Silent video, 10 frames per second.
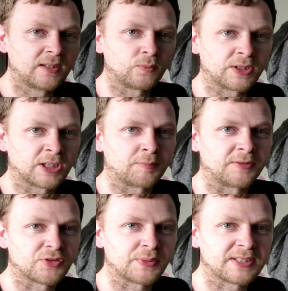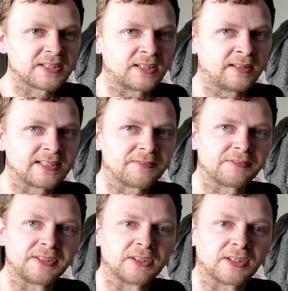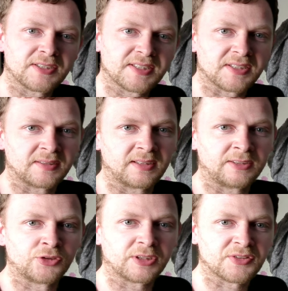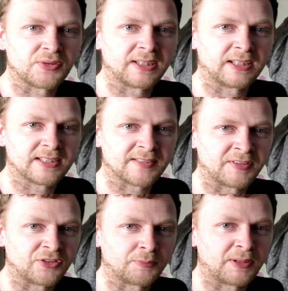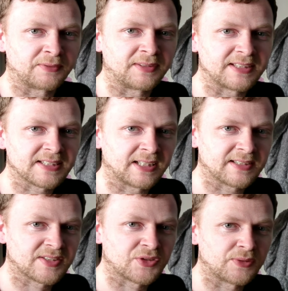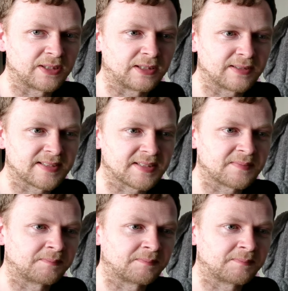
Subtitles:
1 copy of Twister is a free cost. Draw 2 cards and then your opponent discards 2 cards.